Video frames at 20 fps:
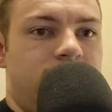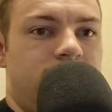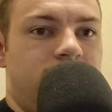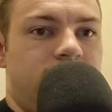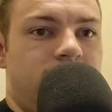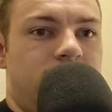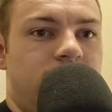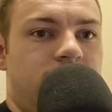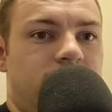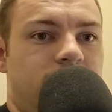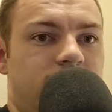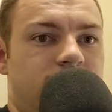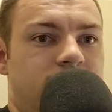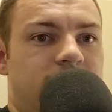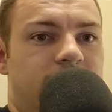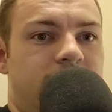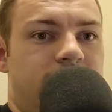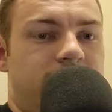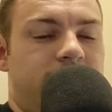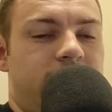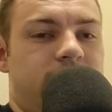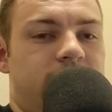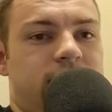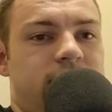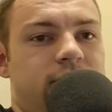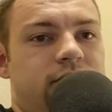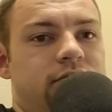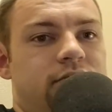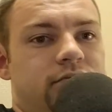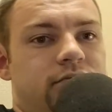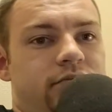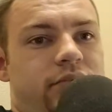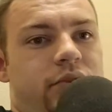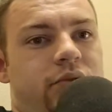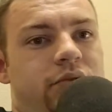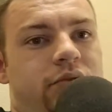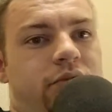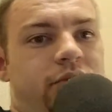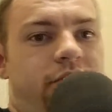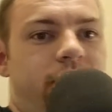Just like snapped
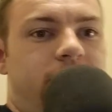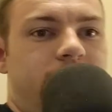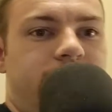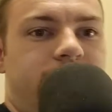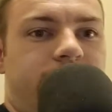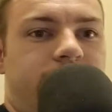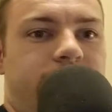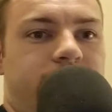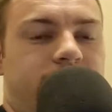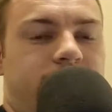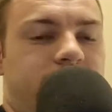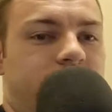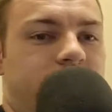both her ankles and